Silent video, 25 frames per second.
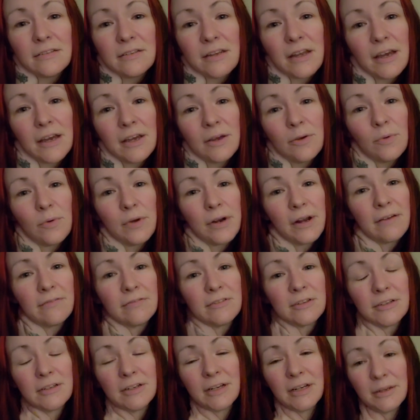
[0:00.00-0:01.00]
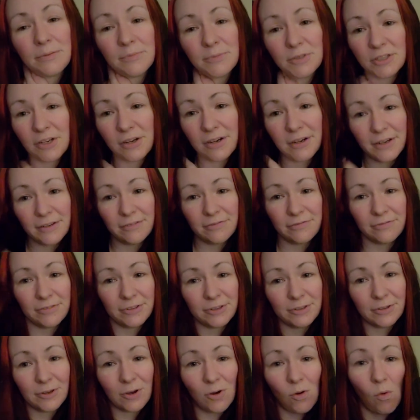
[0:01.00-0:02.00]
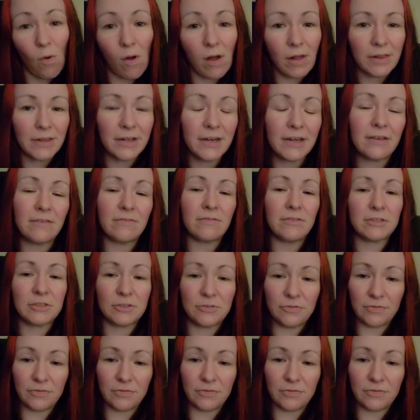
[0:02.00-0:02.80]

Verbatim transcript: night, whatever, and I'm sorry for the quality of this